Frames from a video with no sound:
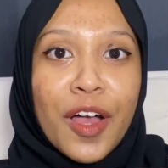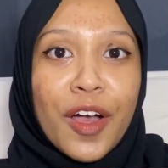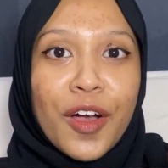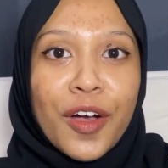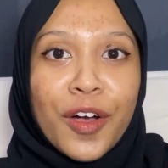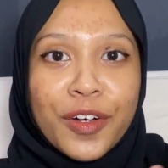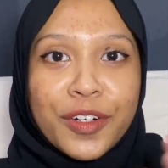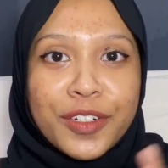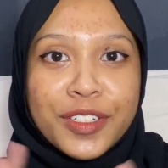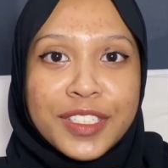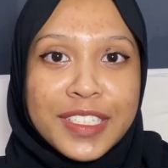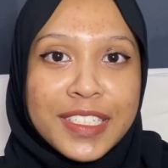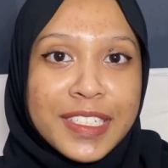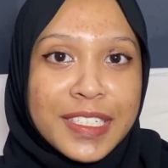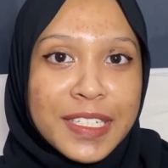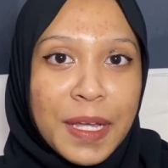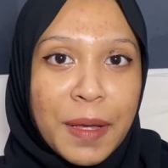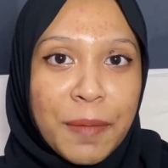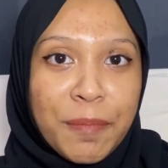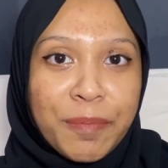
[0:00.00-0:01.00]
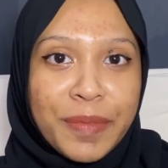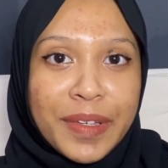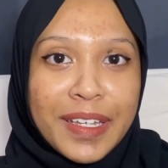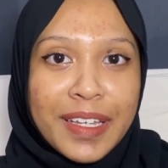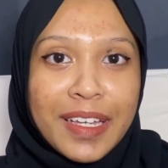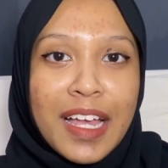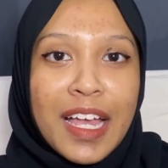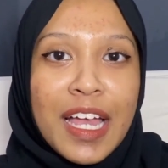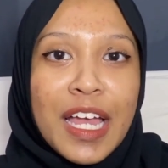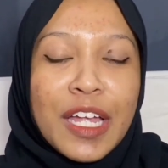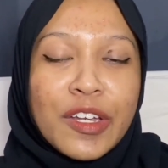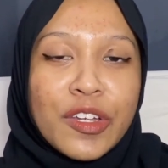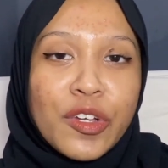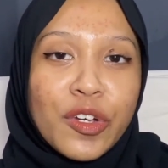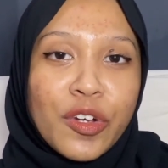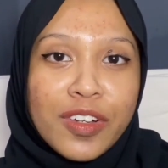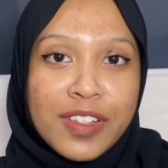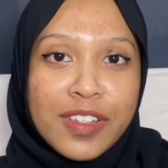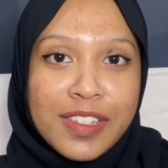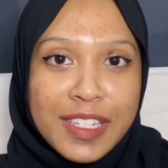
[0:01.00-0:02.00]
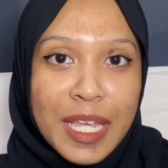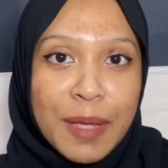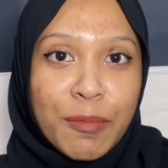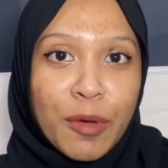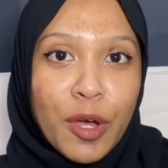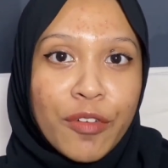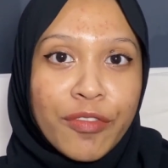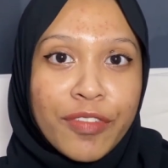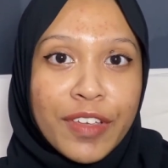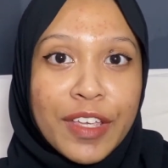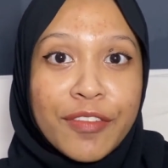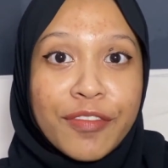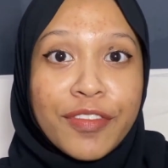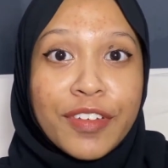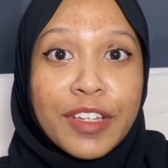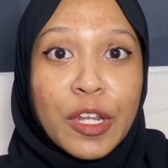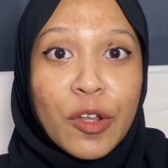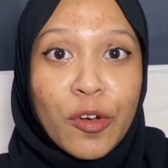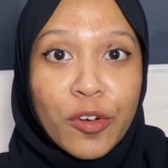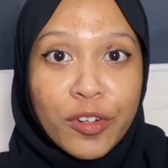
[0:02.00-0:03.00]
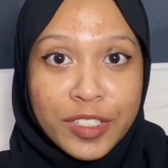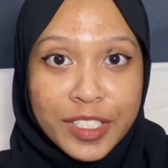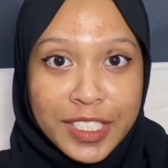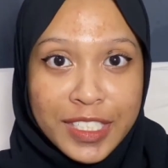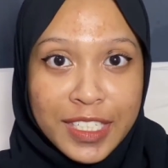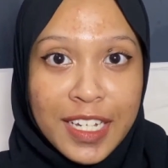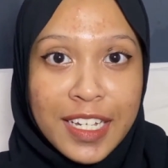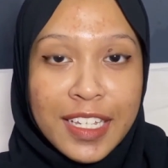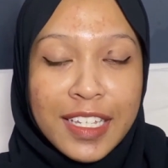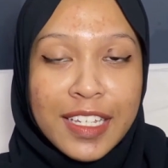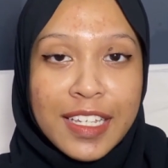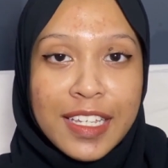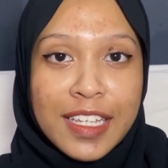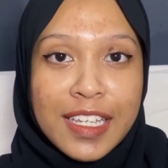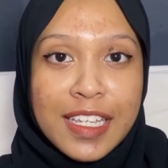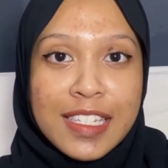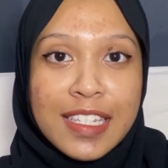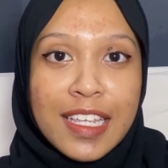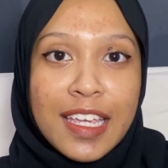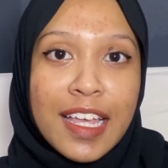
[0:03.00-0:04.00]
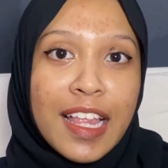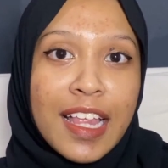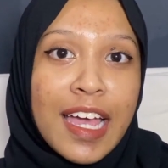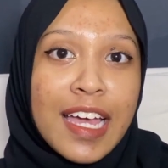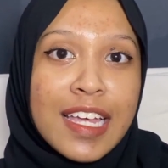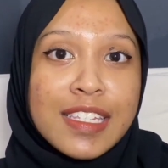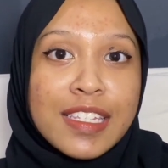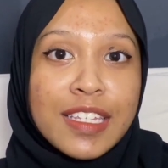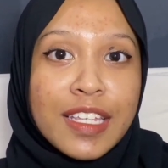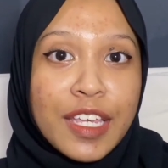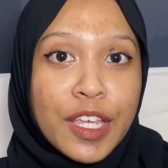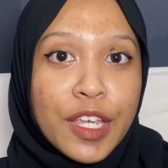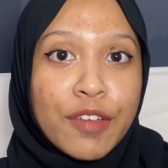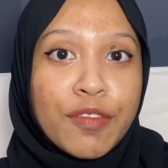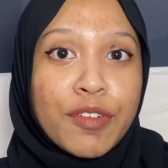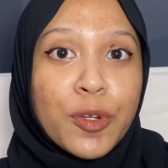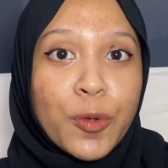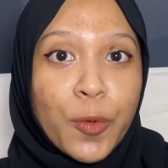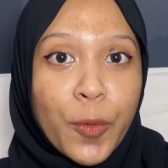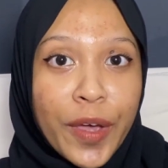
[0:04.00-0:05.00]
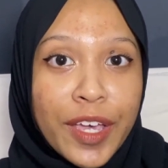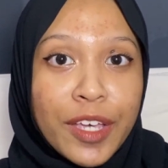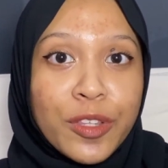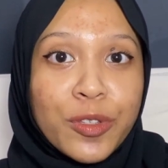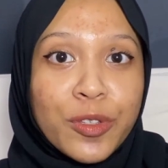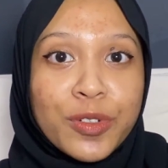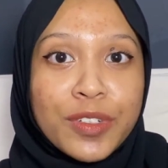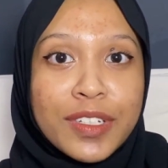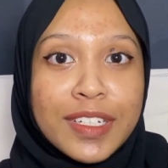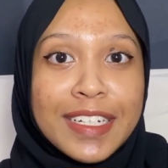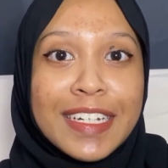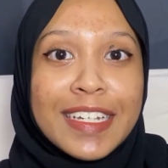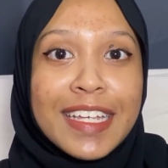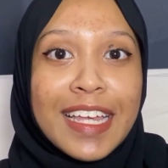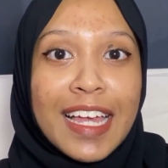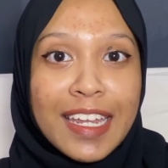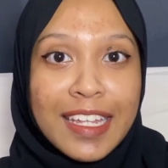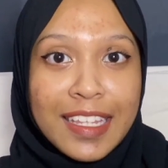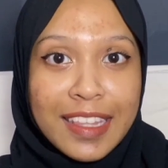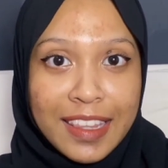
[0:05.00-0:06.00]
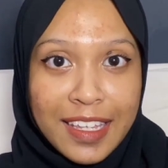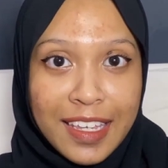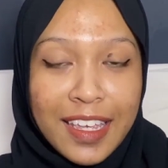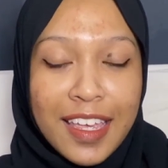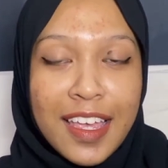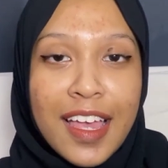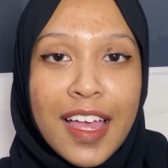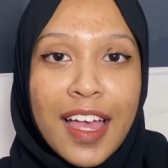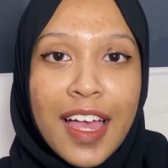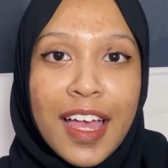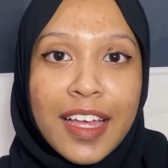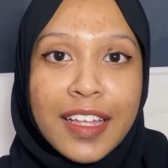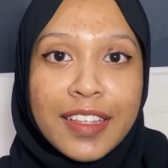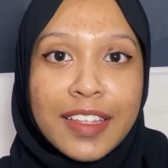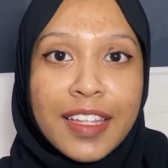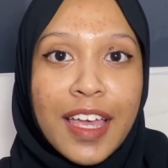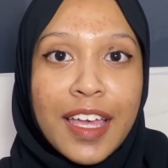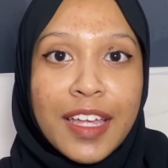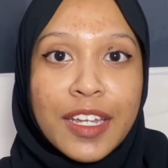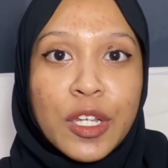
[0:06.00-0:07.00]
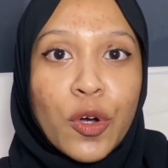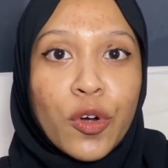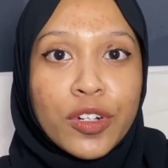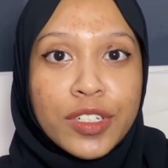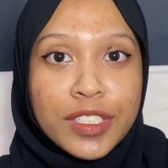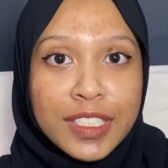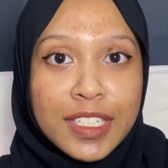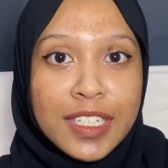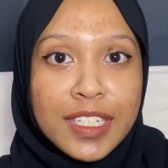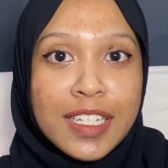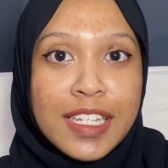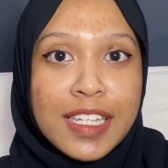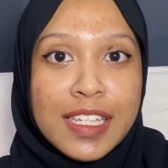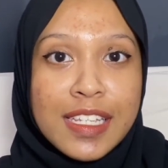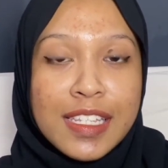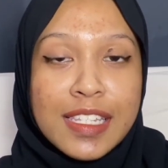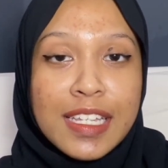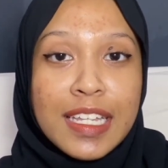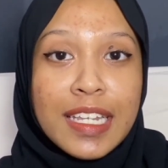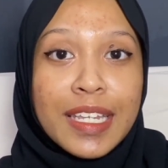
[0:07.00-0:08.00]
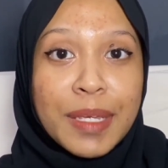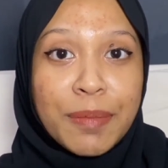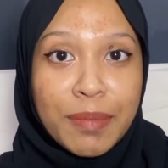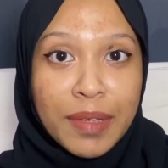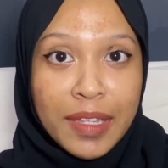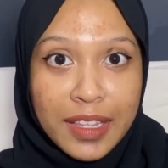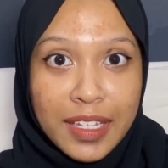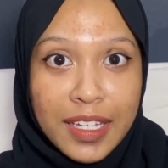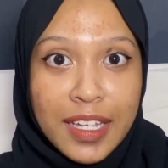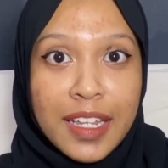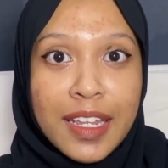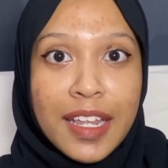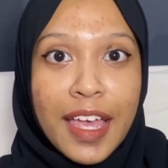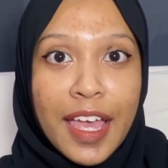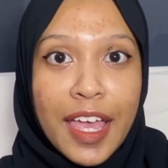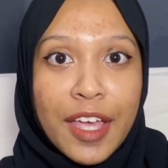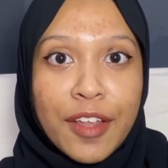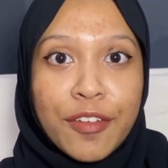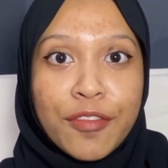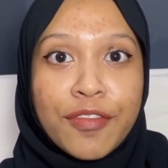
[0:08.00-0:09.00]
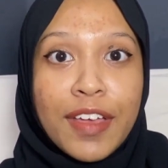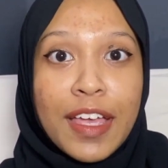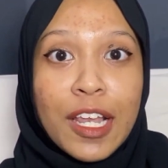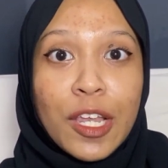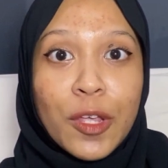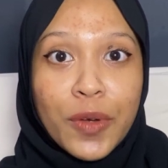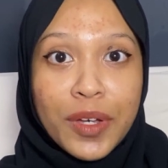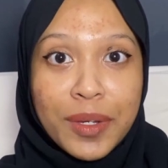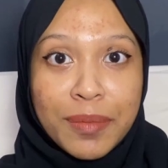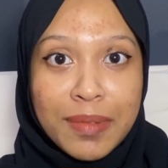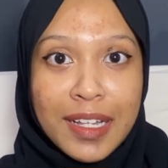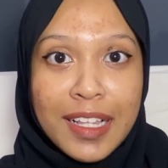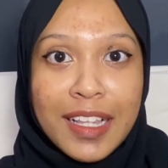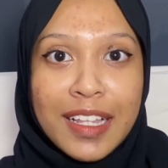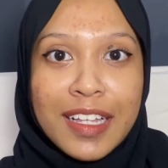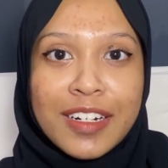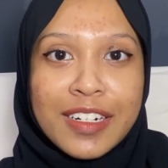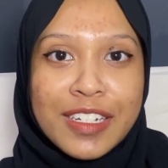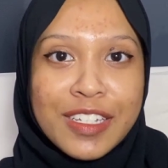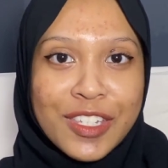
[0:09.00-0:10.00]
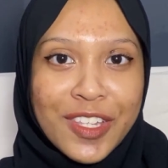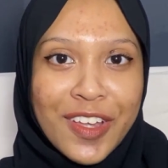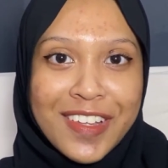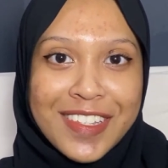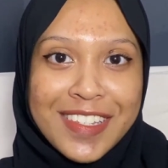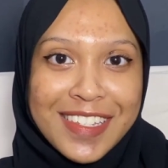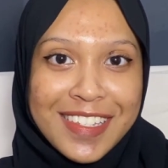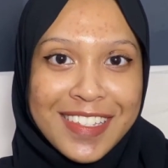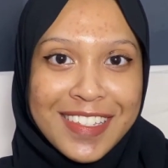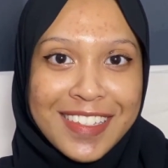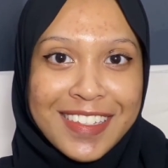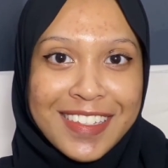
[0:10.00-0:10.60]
Ocean dumping. The concept of infinite ocean is it has given way to the reality that the ocean is a limited and valuable resource.